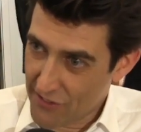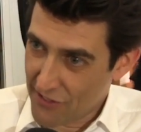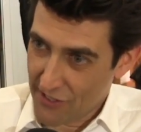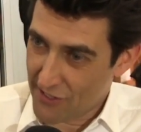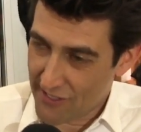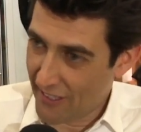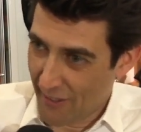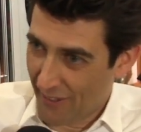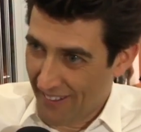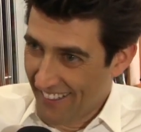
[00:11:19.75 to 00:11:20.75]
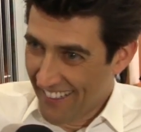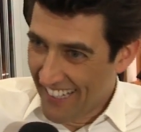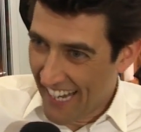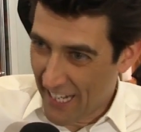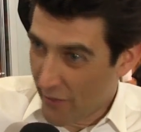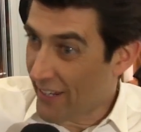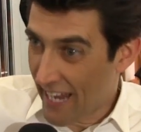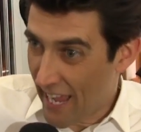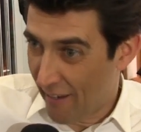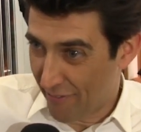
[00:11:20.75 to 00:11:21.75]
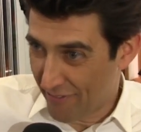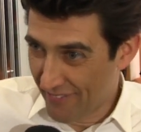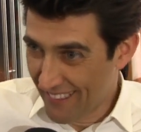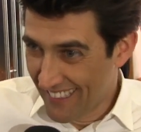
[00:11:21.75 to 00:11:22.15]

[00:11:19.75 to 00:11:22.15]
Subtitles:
she's still a year and a half.